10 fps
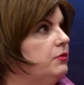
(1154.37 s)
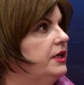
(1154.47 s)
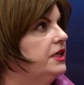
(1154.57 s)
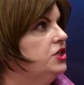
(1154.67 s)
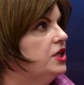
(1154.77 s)
we
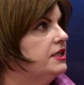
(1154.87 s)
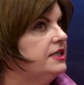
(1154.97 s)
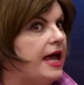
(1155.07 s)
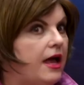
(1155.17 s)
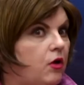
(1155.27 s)
can just
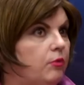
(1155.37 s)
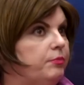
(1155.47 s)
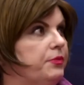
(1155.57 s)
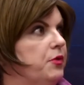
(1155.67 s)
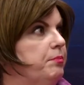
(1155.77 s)

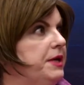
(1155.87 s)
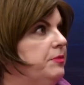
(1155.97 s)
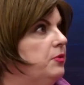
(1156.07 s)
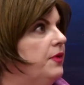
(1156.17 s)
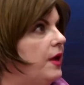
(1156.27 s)
help the
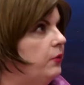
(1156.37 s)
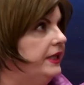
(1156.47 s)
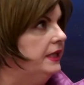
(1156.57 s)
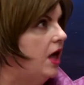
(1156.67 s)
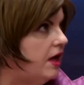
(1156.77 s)
people that we
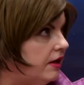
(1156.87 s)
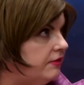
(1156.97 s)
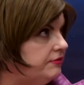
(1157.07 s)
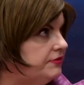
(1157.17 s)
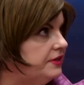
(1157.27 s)

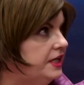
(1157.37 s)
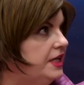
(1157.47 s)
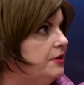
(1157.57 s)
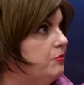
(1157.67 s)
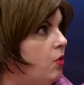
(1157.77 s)
love
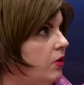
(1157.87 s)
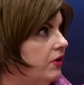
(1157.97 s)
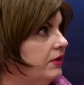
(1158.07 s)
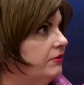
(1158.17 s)
more.